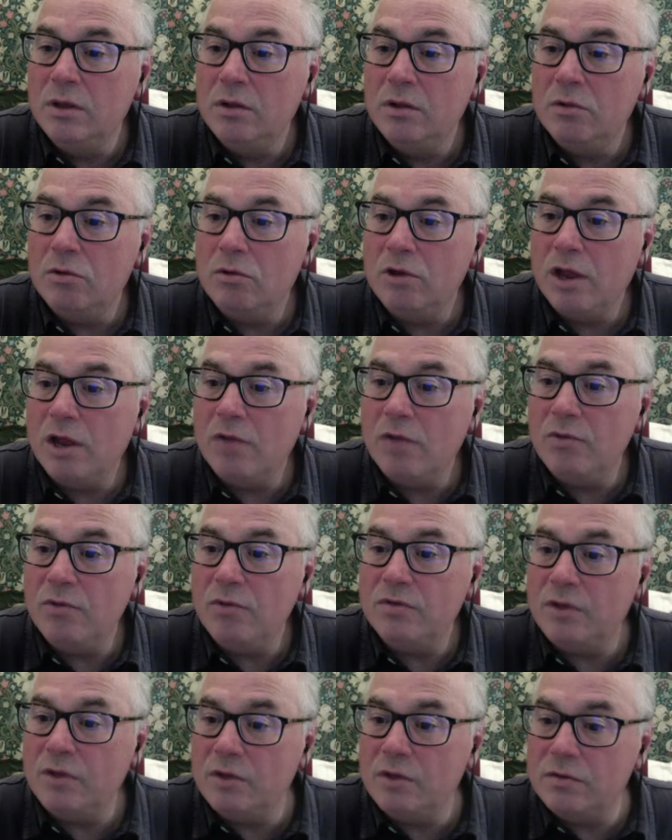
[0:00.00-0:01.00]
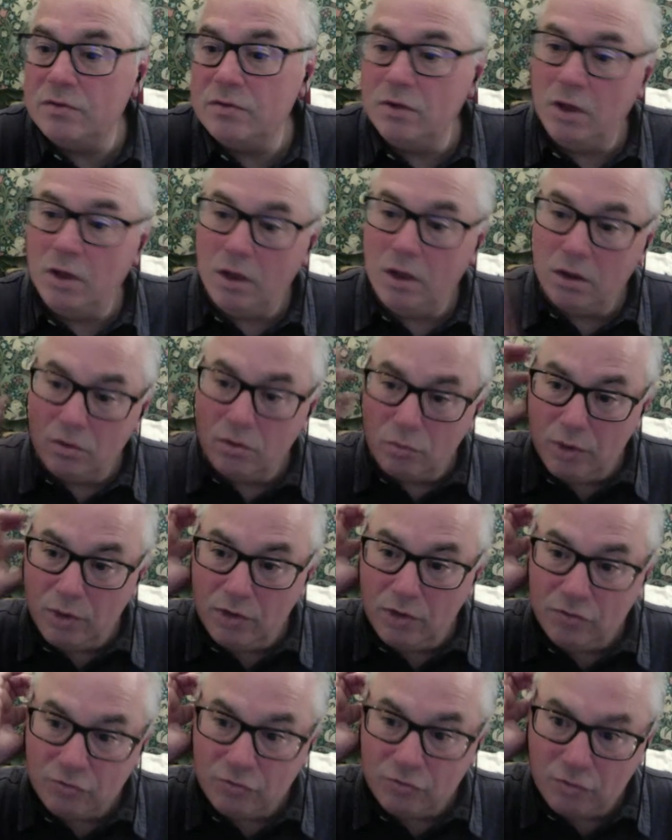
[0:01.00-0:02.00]
Lord Henry says, uh,
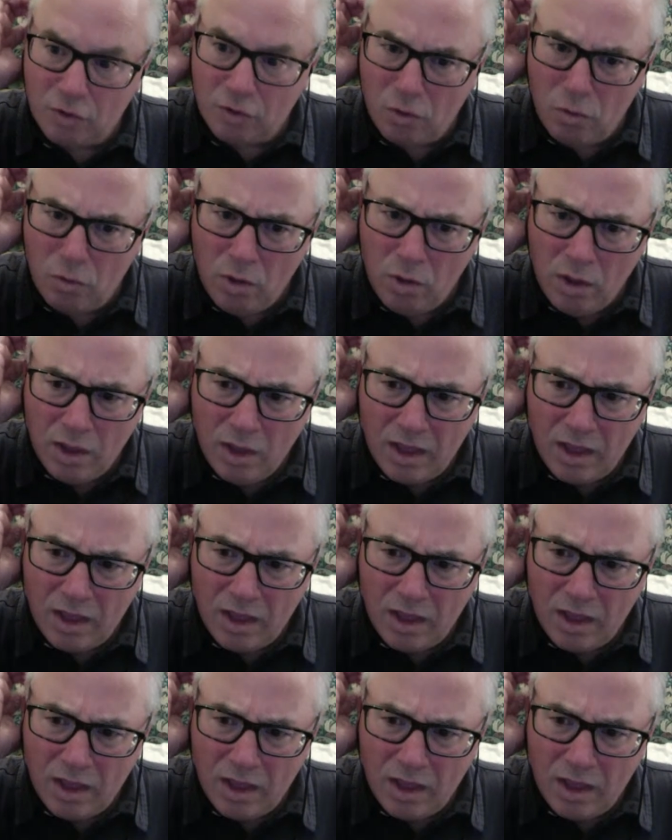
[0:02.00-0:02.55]
"Great show."